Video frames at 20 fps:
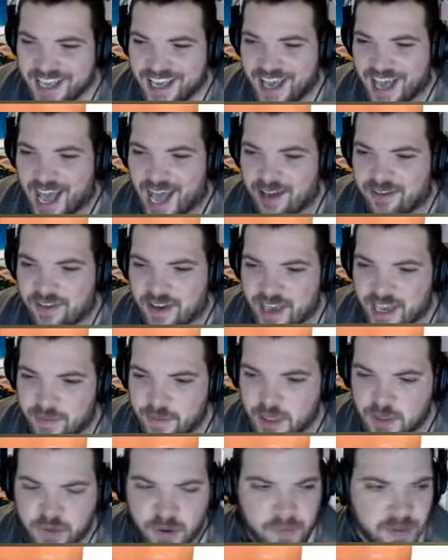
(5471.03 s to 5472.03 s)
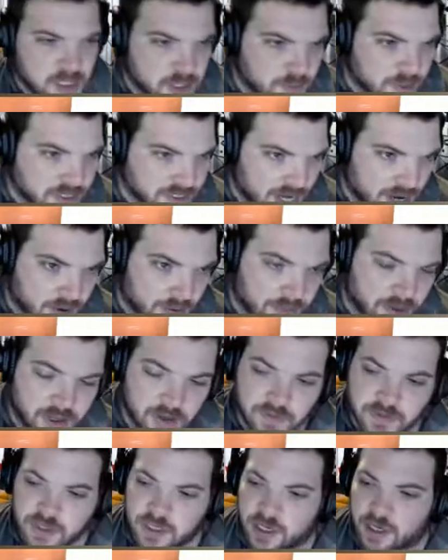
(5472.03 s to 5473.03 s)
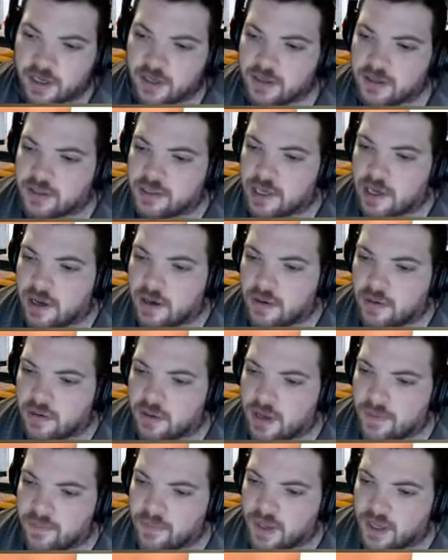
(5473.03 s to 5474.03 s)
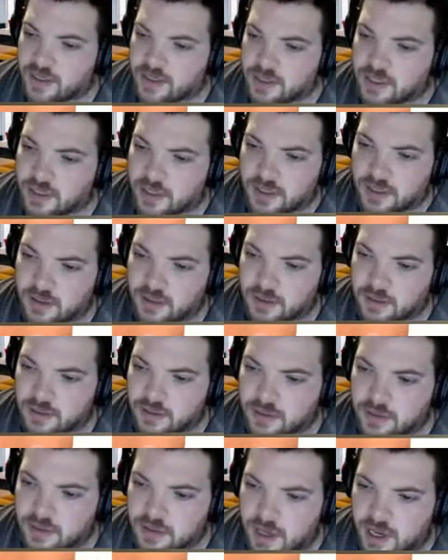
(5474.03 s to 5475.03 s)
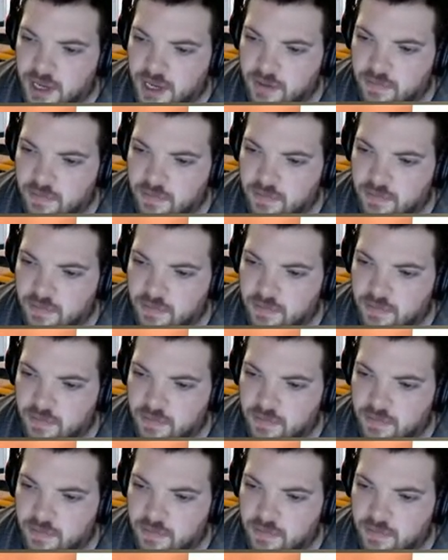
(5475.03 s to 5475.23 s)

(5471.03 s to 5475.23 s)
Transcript: Fahim probably speaks Arabic, obviously, so I'm guessing Ziyech.